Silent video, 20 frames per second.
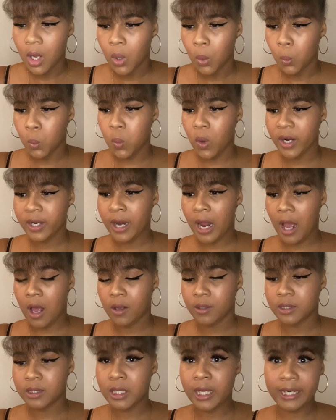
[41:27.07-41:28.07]
What
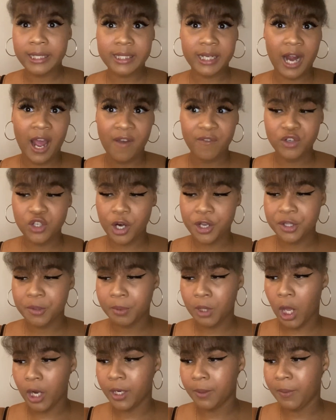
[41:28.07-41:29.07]
else? Like I said, I haven't tried the
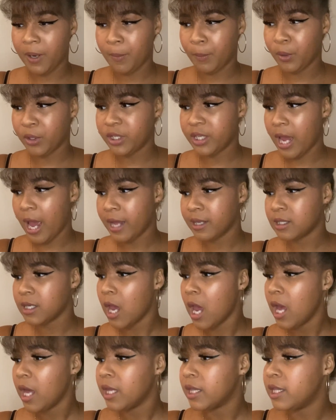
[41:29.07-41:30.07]
blotting paper yet.
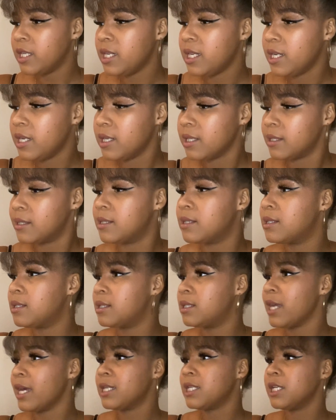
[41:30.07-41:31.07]
The
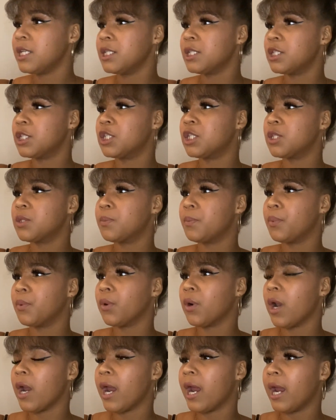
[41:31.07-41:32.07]
setting
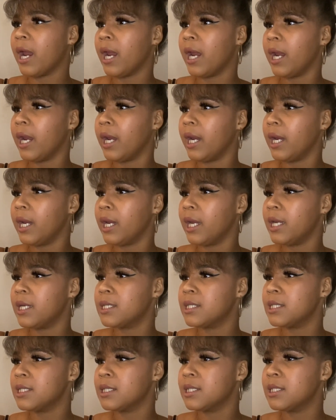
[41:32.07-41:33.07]
spray
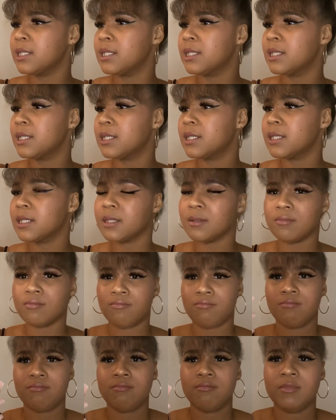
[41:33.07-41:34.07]
is,
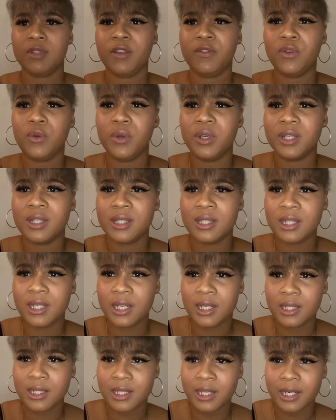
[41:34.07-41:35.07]
if you can see,
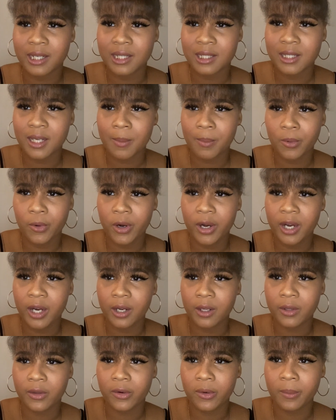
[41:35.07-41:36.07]
it's like separating
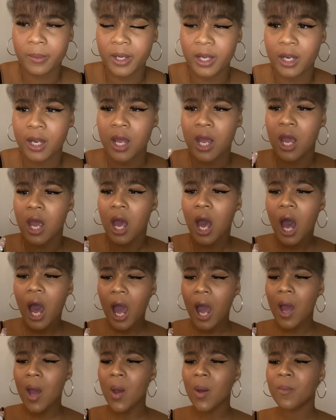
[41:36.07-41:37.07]
a little bit.
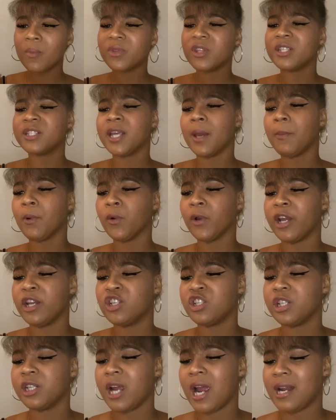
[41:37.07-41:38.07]
The
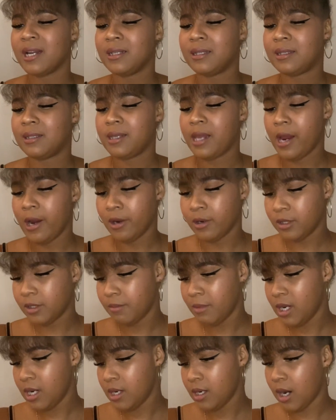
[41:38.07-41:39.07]
separation kind of scares
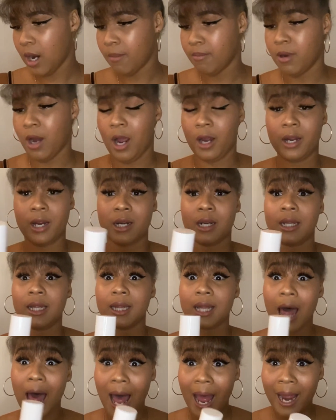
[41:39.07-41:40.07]
me, I'm not gonna
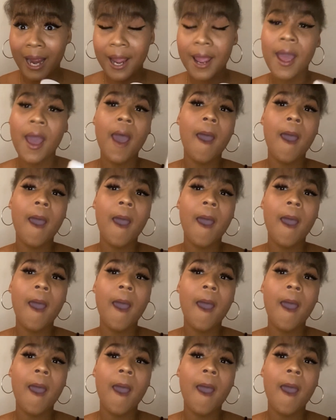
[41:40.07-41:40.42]
lie,